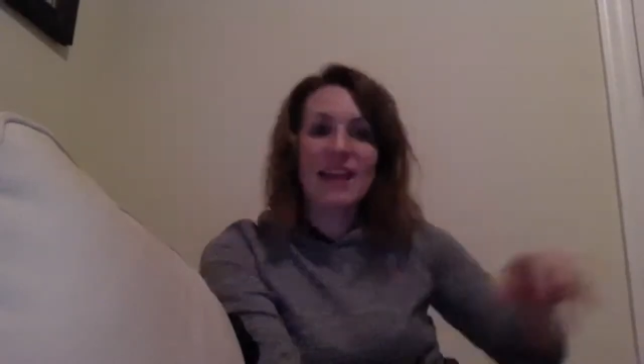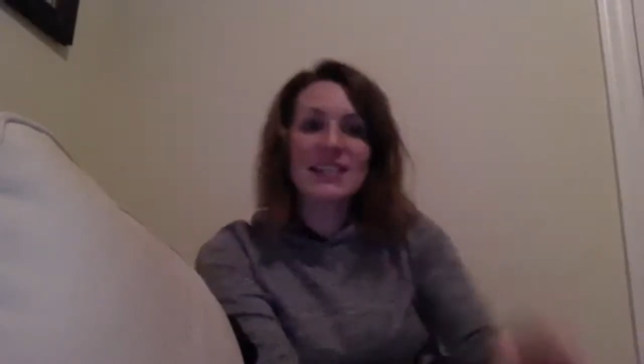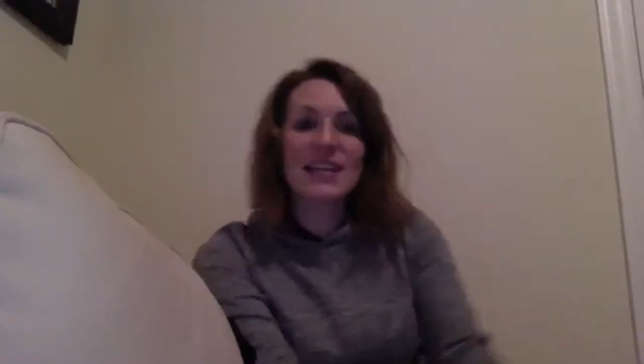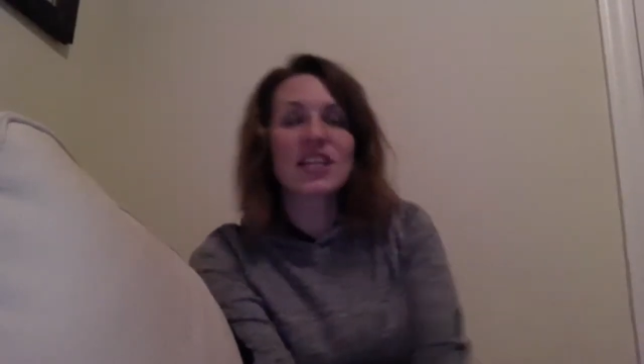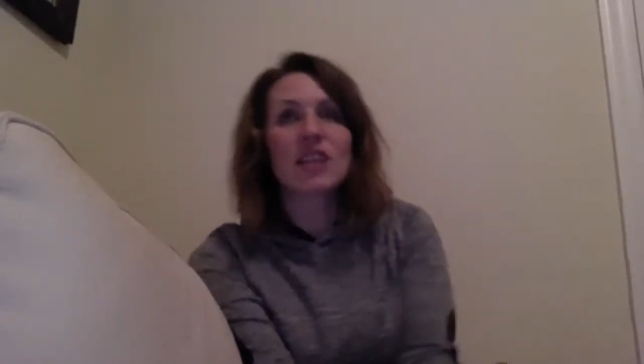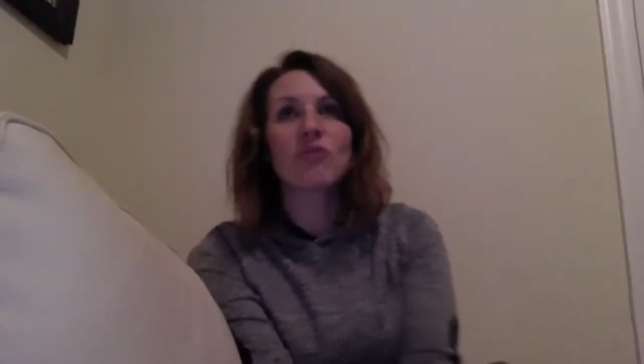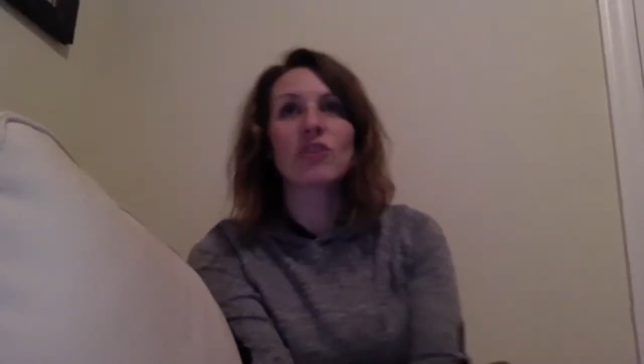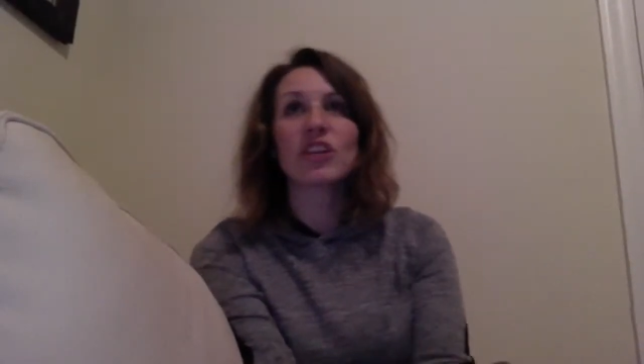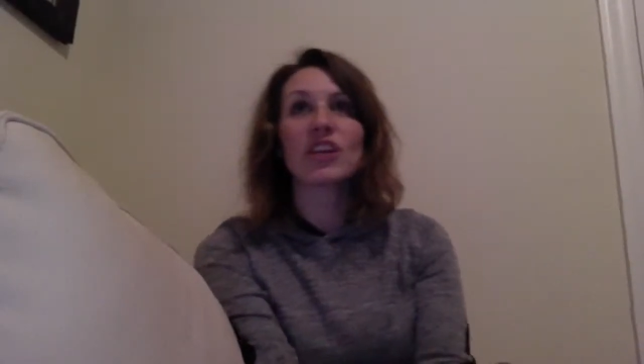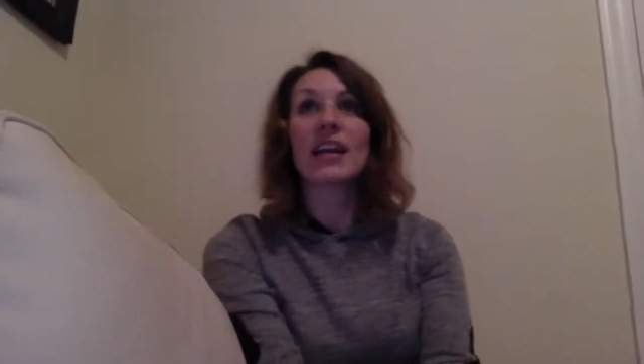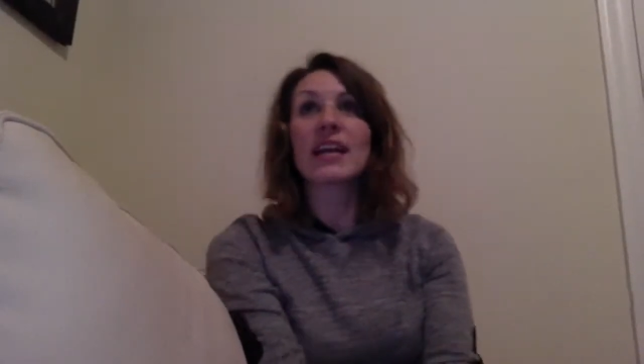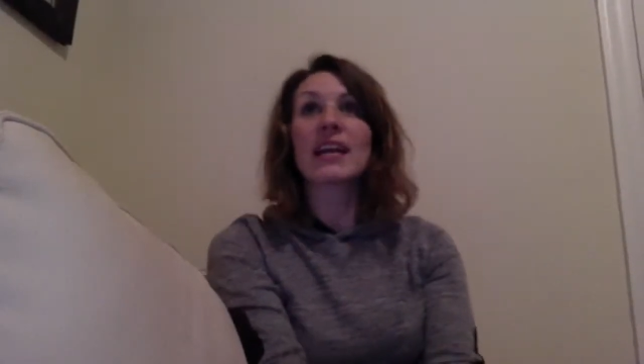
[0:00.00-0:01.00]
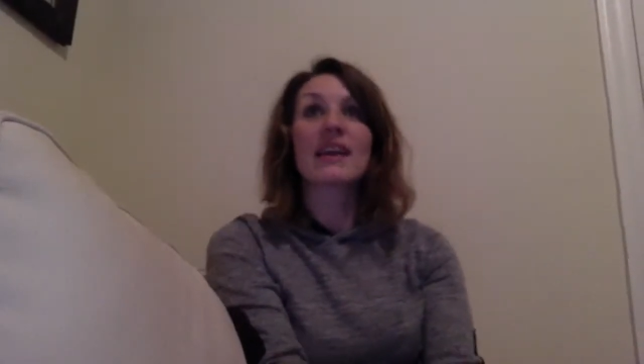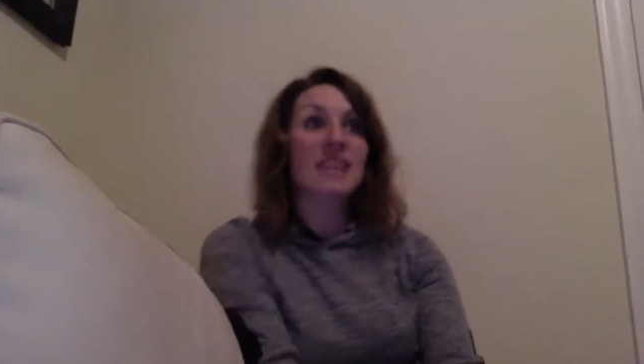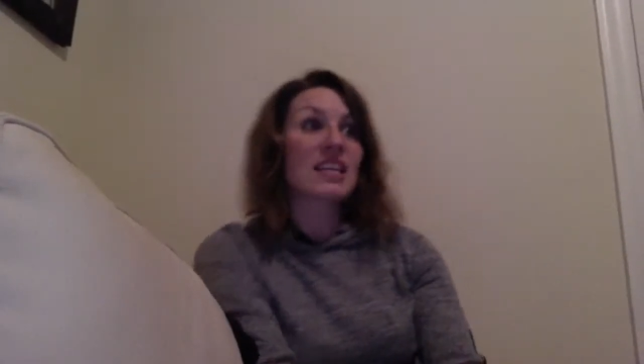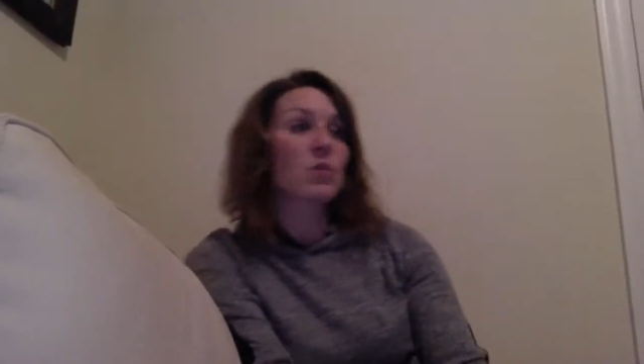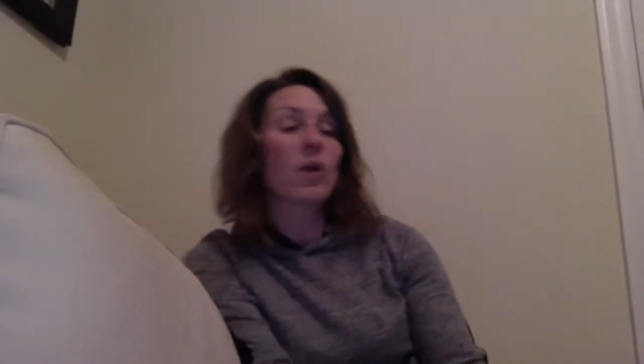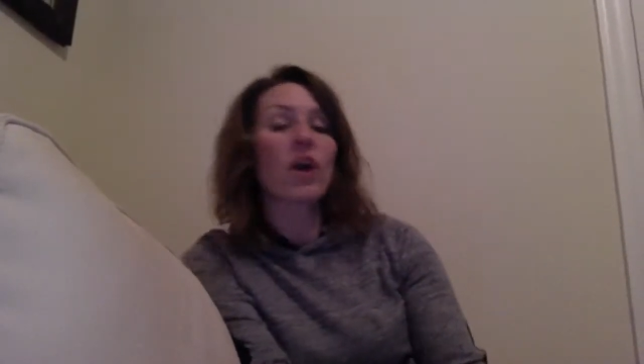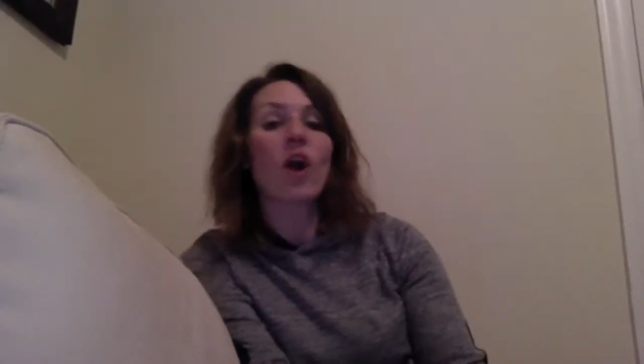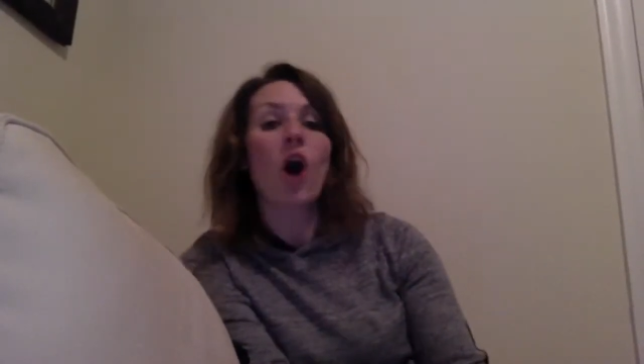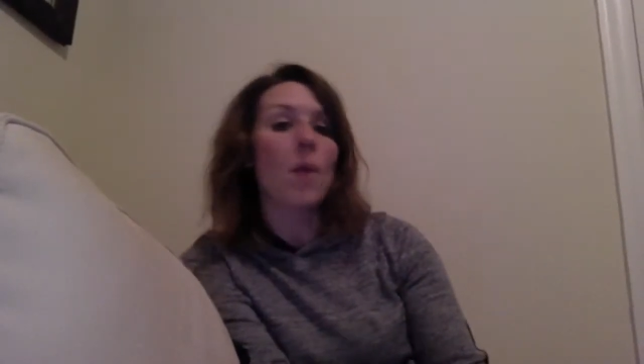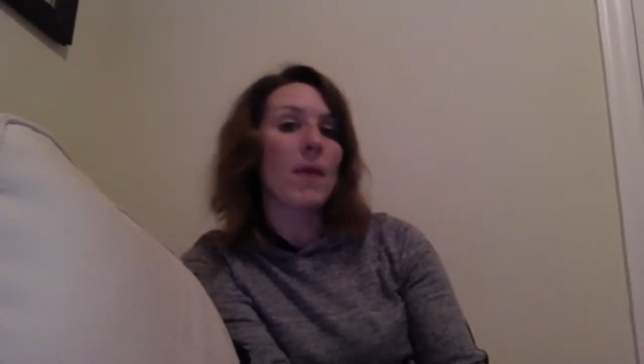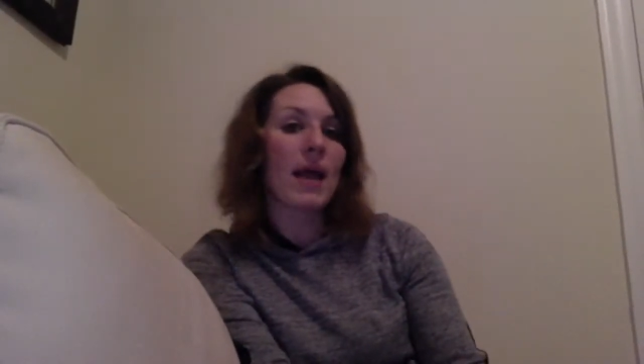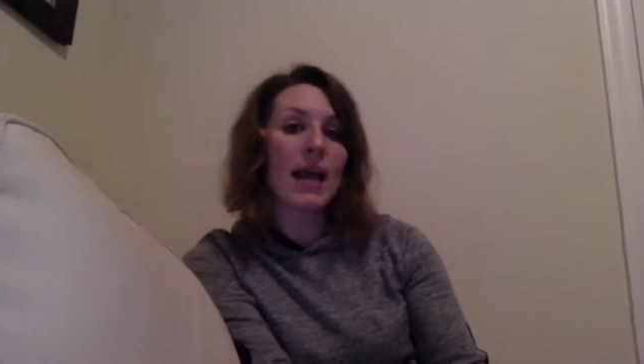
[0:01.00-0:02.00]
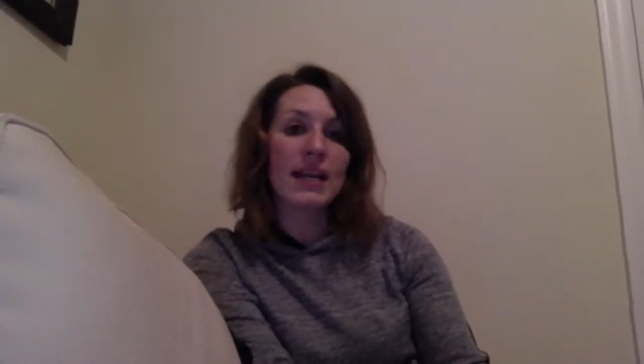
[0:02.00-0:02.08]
actually a really good idea, because I swear all my ideas